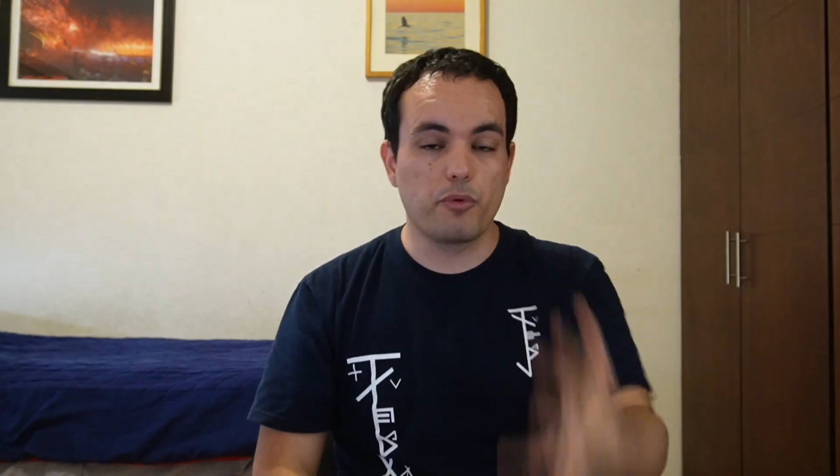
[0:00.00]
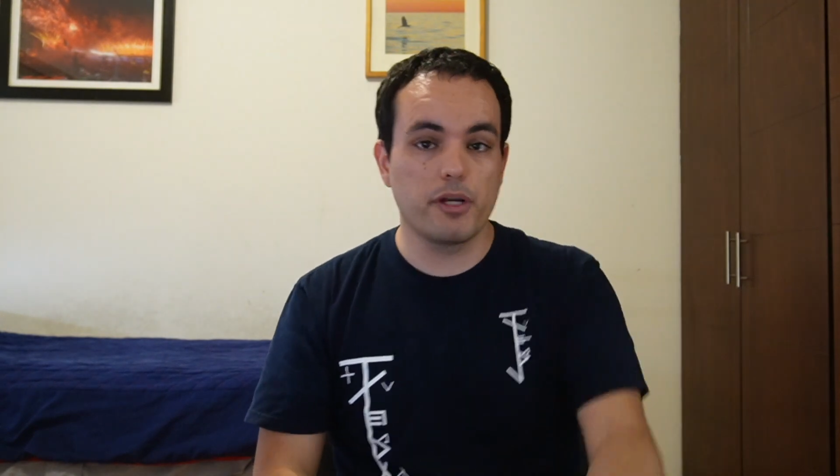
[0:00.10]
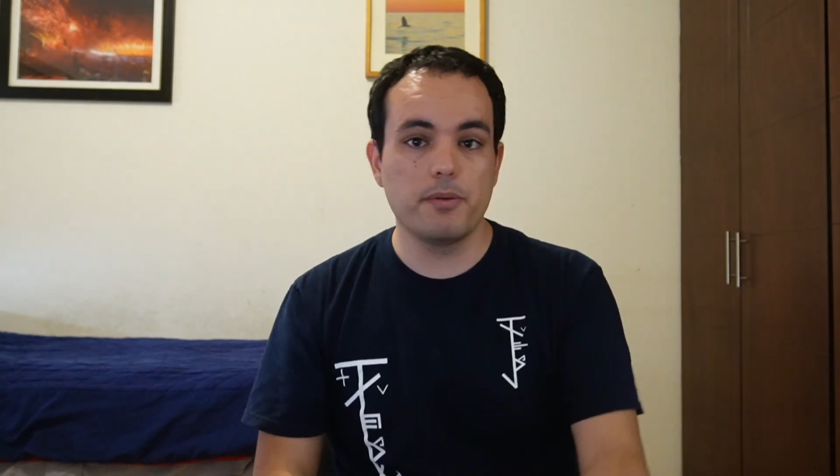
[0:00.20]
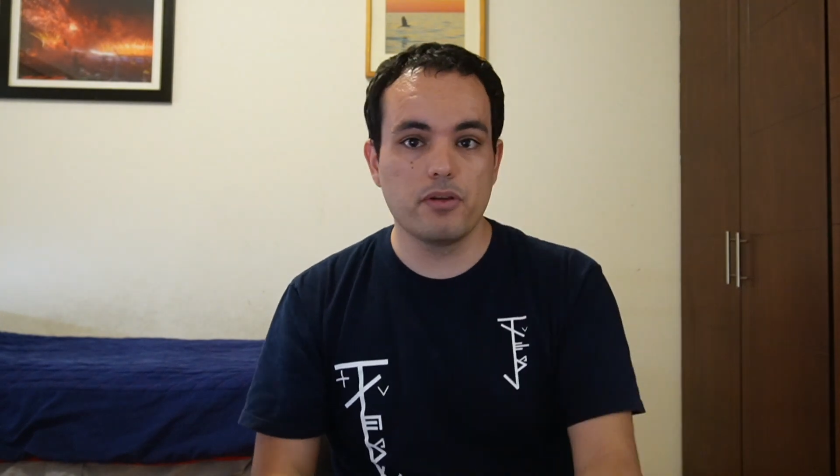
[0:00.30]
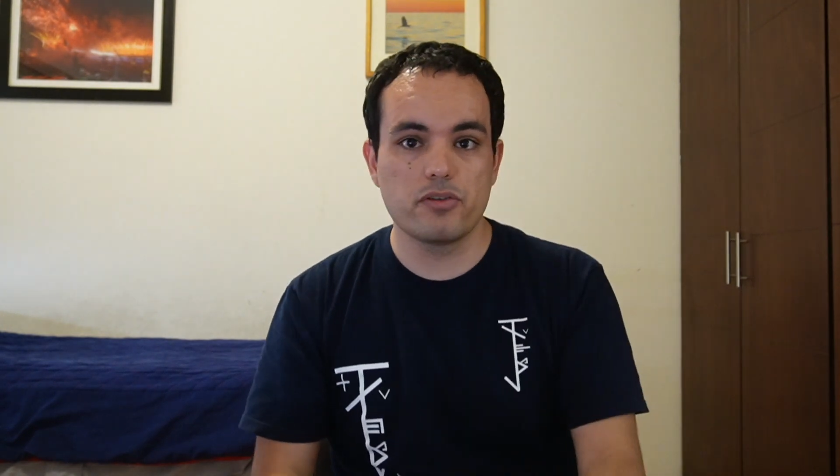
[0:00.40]

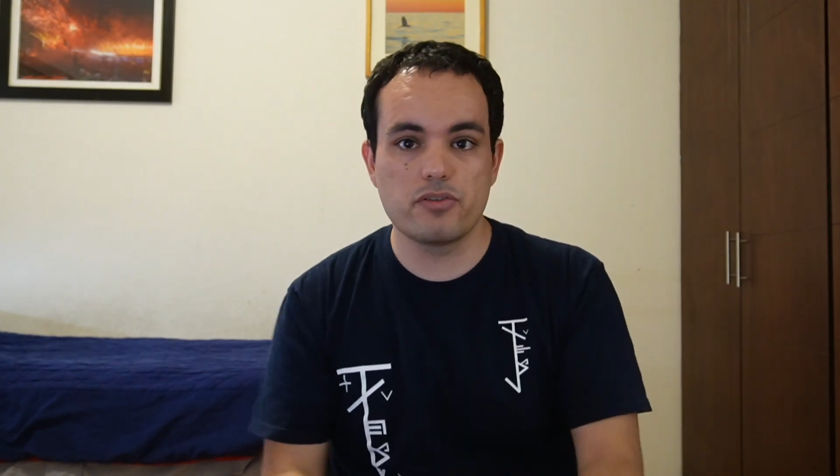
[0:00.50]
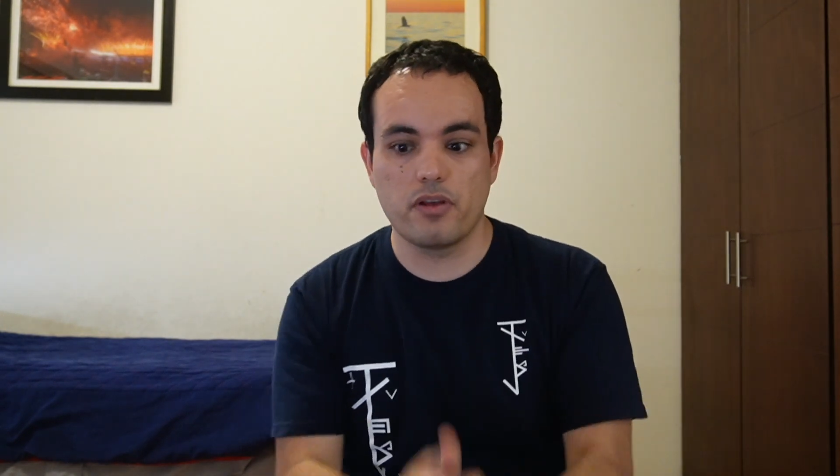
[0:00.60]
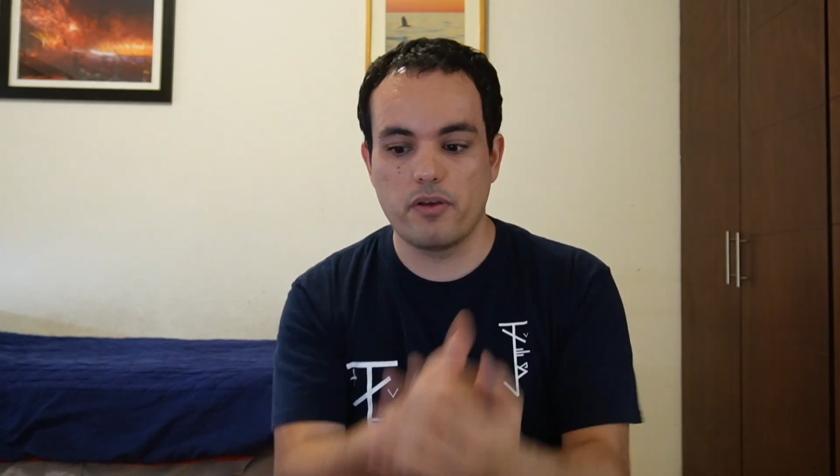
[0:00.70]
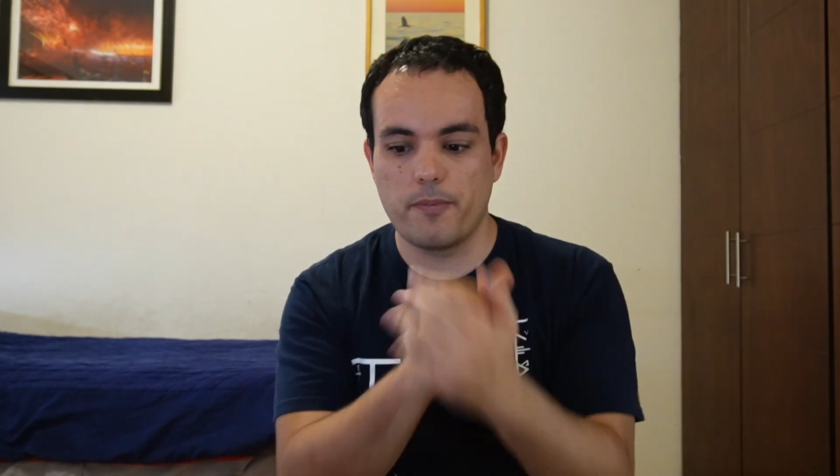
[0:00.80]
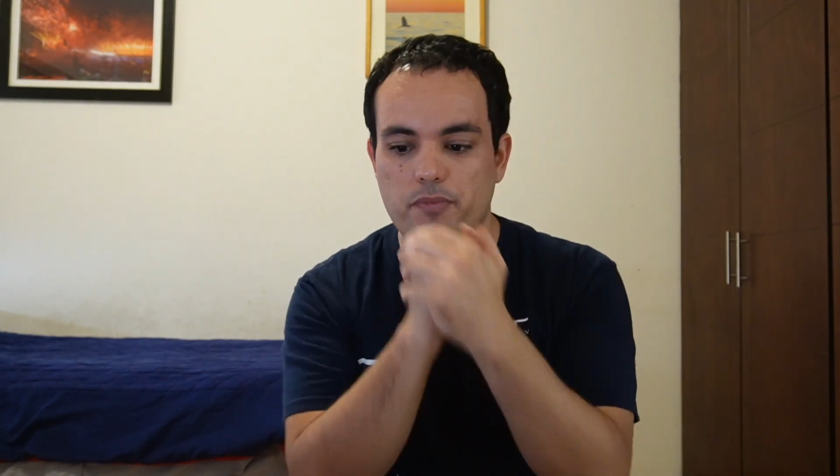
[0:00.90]
previous
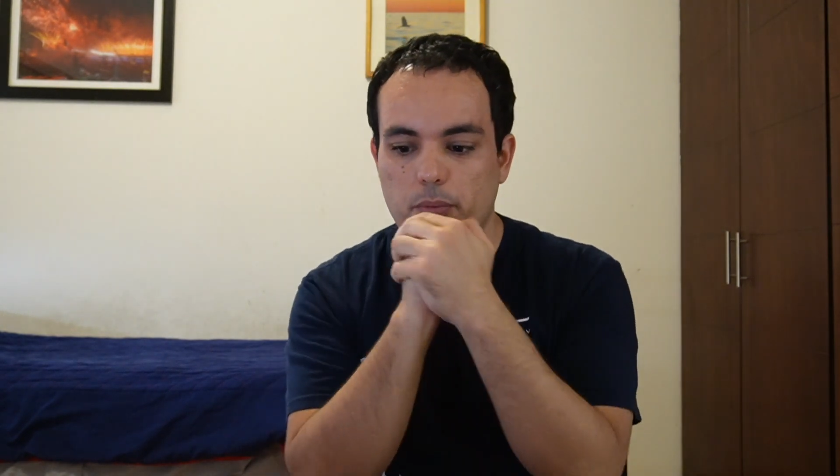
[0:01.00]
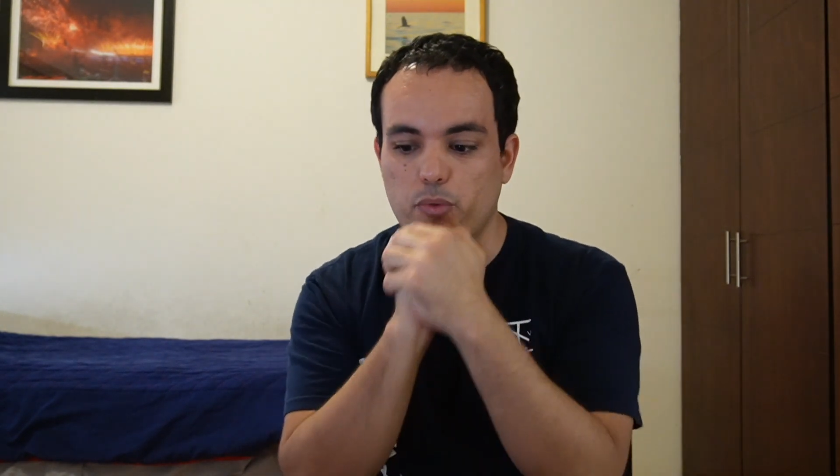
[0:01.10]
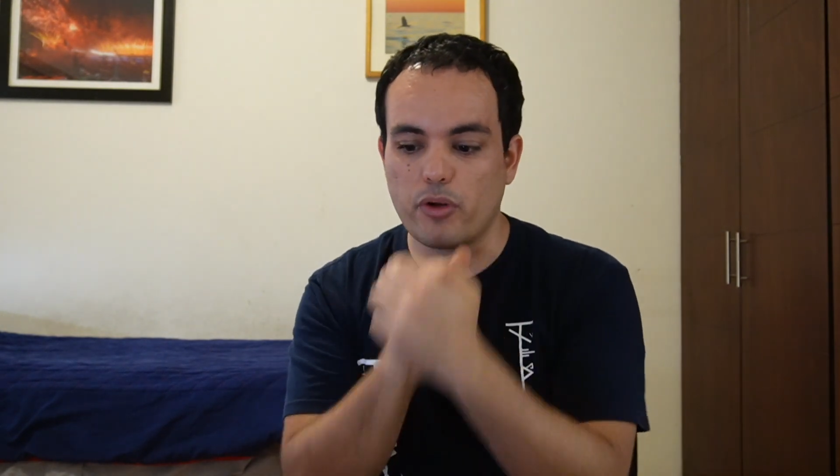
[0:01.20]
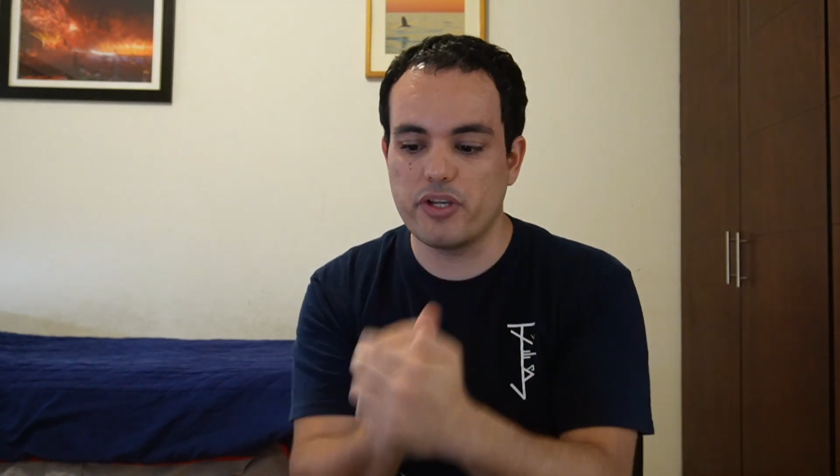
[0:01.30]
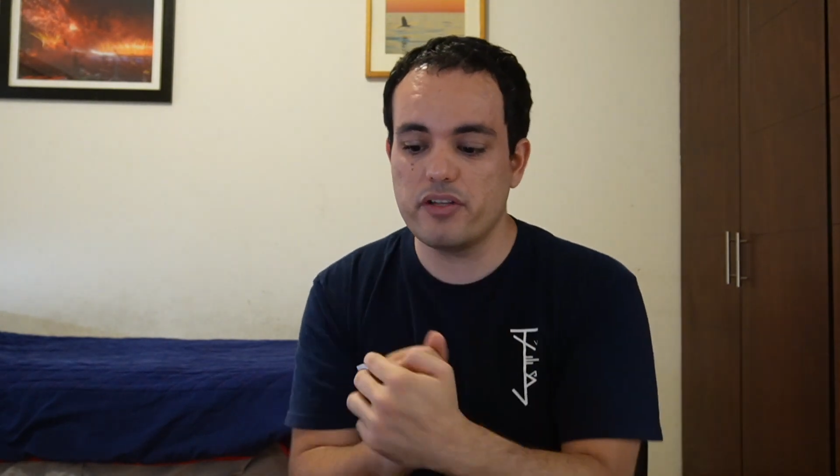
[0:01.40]

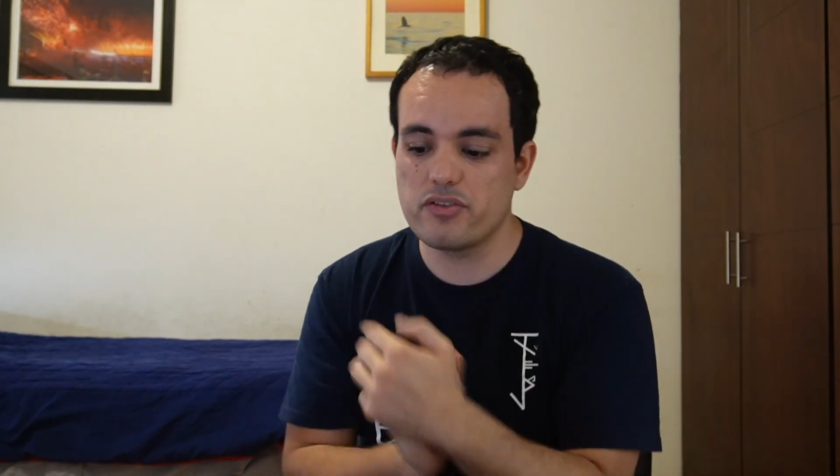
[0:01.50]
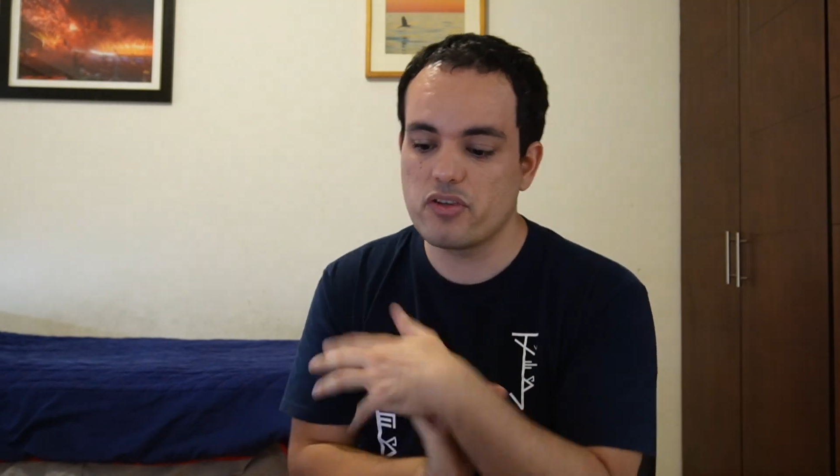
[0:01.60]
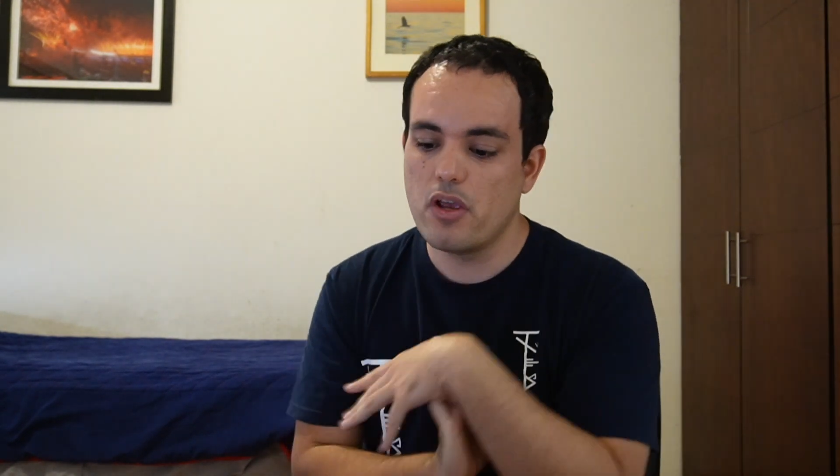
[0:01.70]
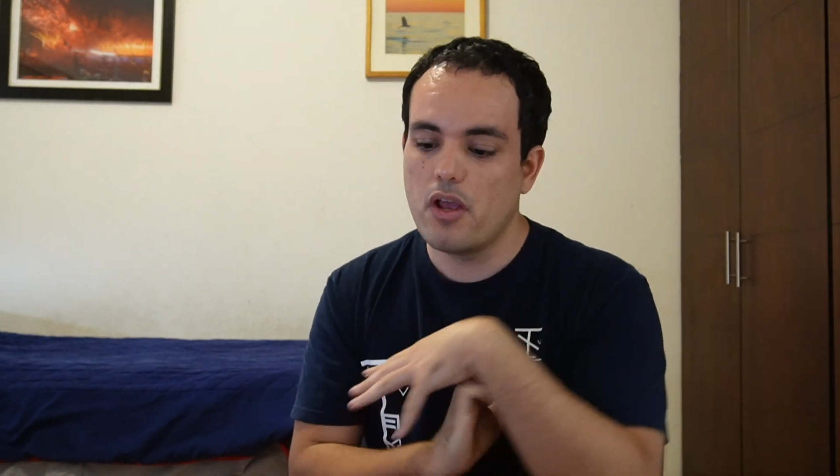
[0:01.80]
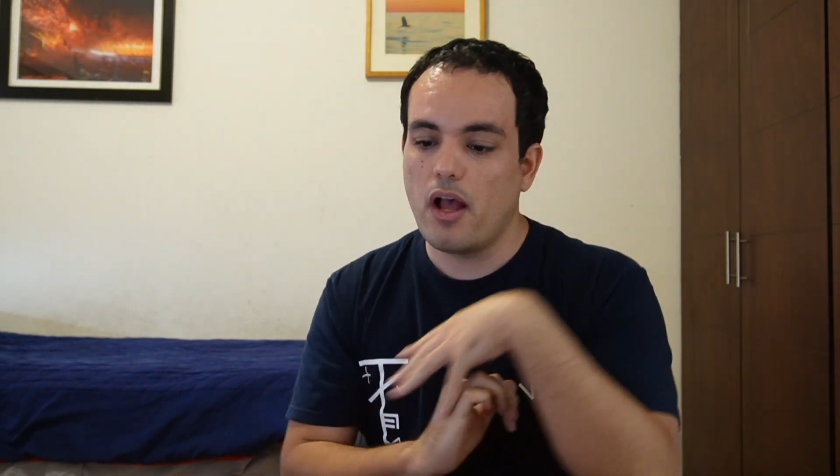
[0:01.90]
projects.